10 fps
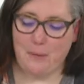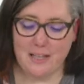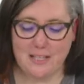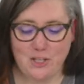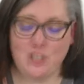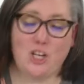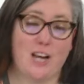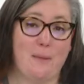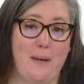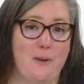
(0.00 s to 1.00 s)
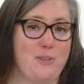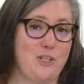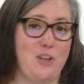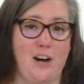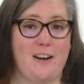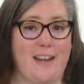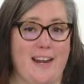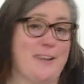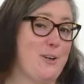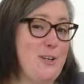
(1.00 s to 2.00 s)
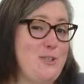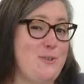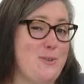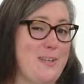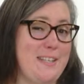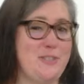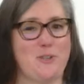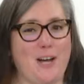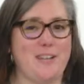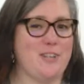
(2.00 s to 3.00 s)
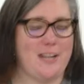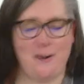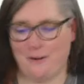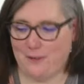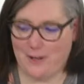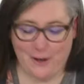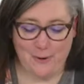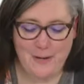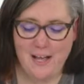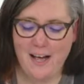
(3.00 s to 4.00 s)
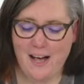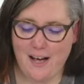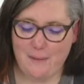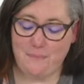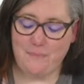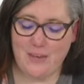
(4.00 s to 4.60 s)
But let's just talk about the chart and I encourage you to at least try, check out our video um,